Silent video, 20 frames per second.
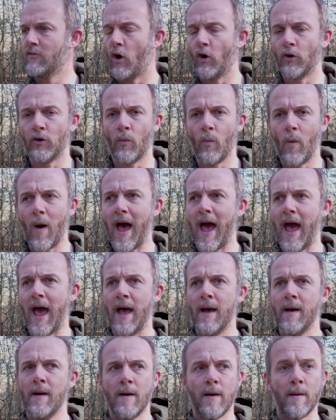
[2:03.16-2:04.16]
order
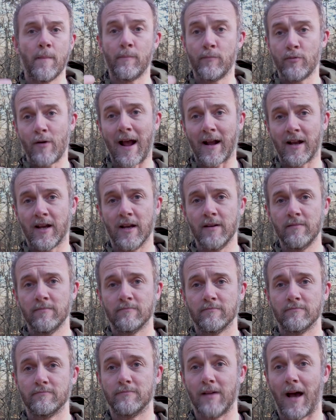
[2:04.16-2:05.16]
were bracken,
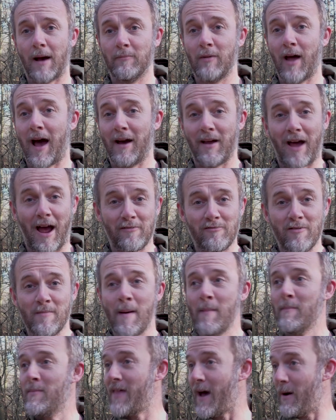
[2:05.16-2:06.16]
I,
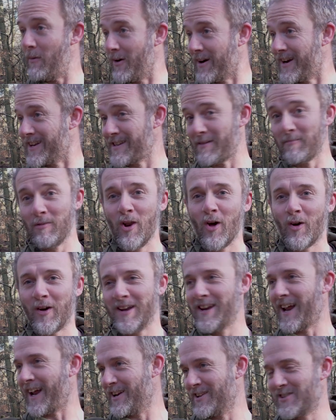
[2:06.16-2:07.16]
remember that one because I'm
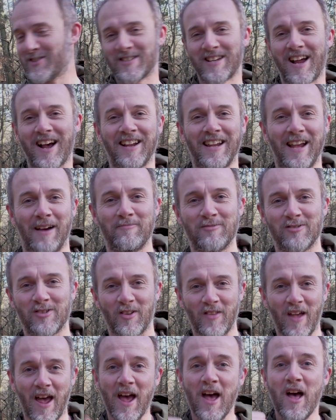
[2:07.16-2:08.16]
looking at it just at a camera
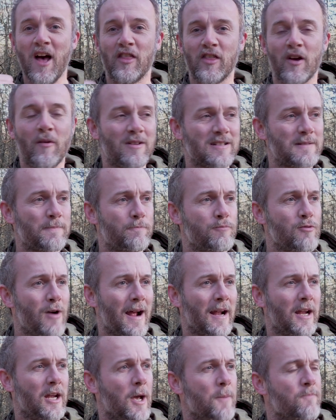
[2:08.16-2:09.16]
shot there. There was
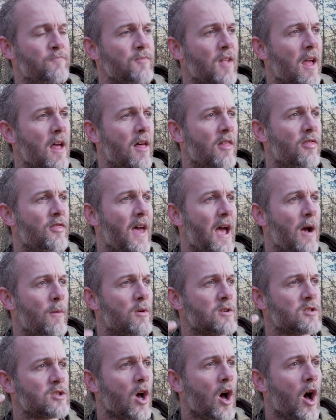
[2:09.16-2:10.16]
bracken, there
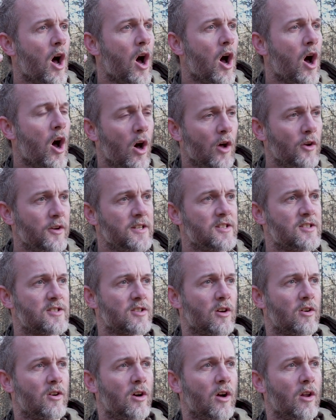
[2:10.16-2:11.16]
was
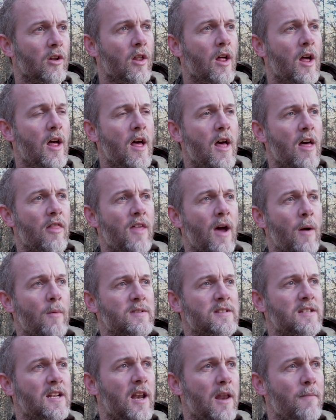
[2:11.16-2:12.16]
honeysuckle, there
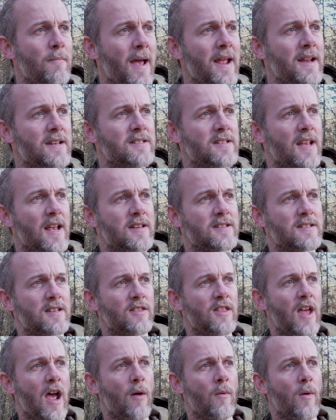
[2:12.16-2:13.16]
was clematis,
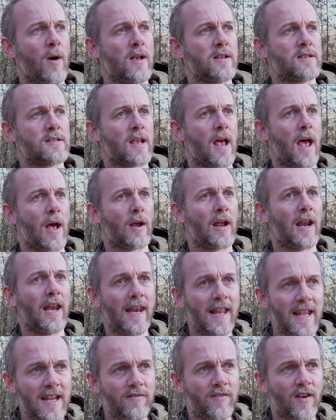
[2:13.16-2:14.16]
there was
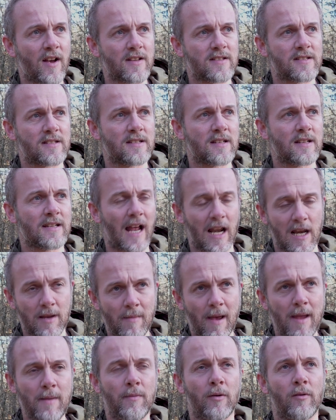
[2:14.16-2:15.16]
cleavers,
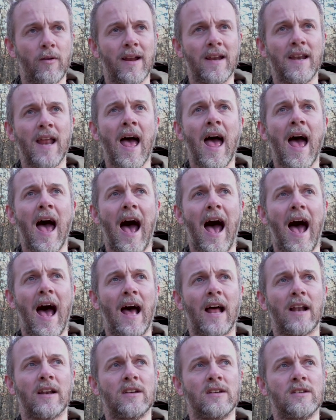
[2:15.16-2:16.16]
Galium aparine,
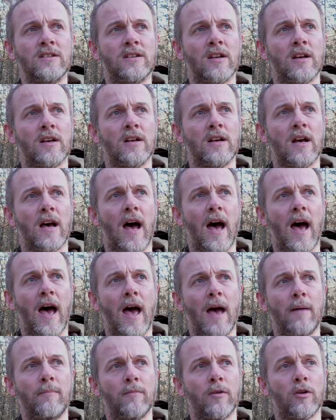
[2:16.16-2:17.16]
and
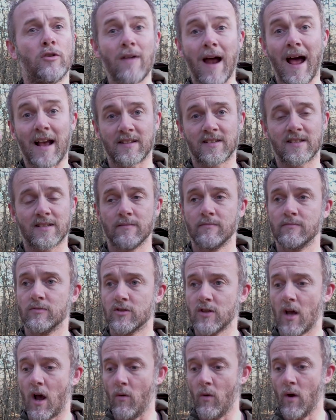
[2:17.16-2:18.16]
um, grass.
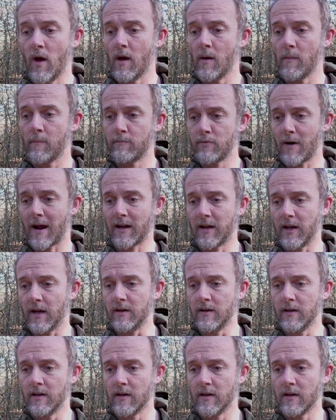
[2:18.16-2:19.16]
So
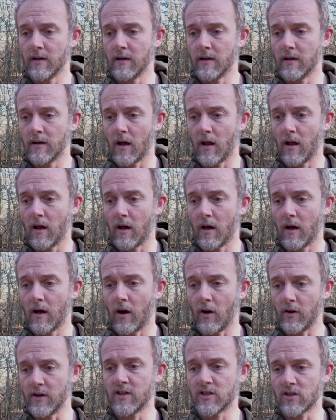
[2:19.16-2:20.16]
bracken,
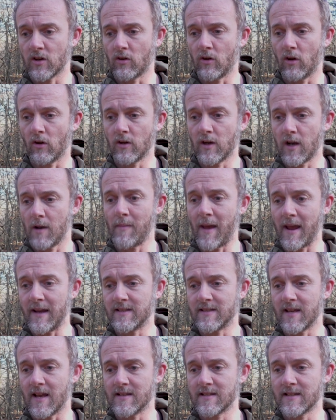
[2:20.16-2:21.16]
honeysuckle,
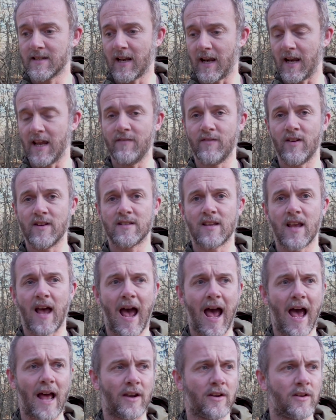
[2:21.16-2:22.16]
clematis, cleavers
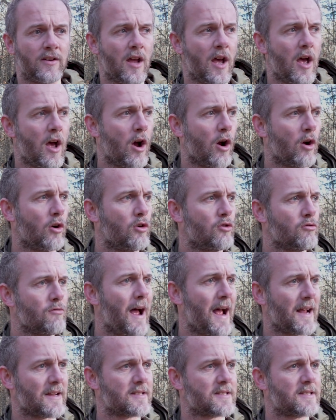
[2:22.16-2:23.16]
and
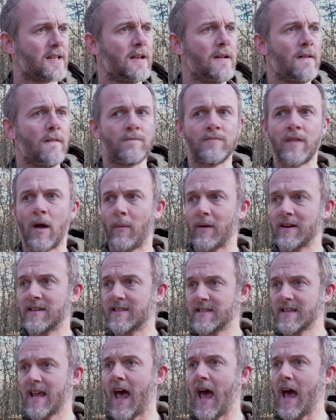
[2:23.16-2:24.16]
grass. Now I
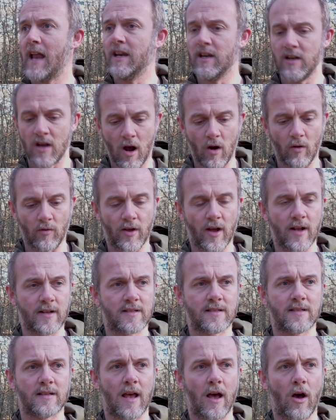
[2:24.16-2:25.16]
certainly know
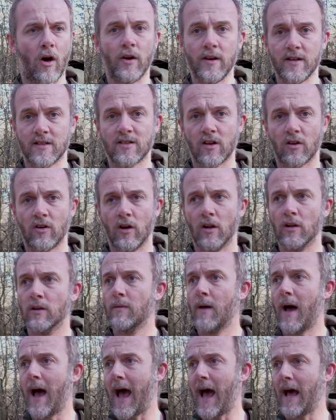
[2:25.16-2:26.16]
that honeysuckle
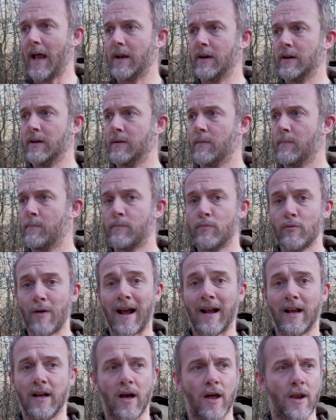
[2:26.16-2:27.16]
and
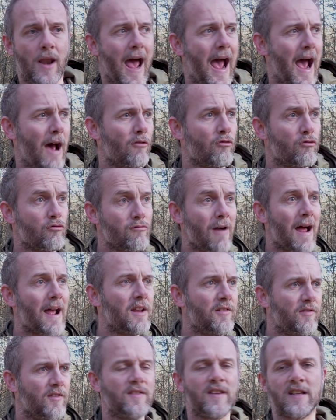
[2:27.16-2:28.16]
bracken are
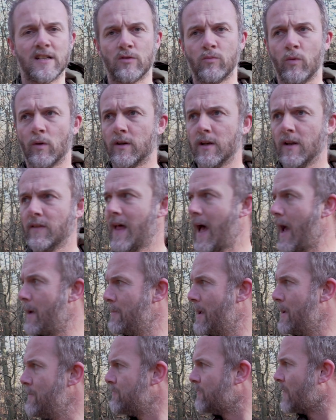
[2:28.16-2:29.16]
rife in this woodland that
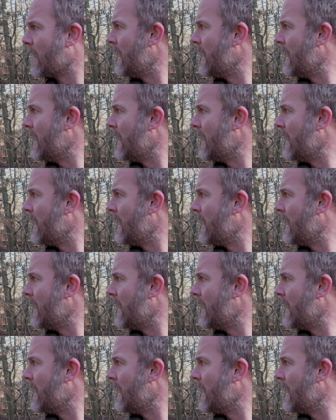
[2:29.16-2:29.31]
I'm in.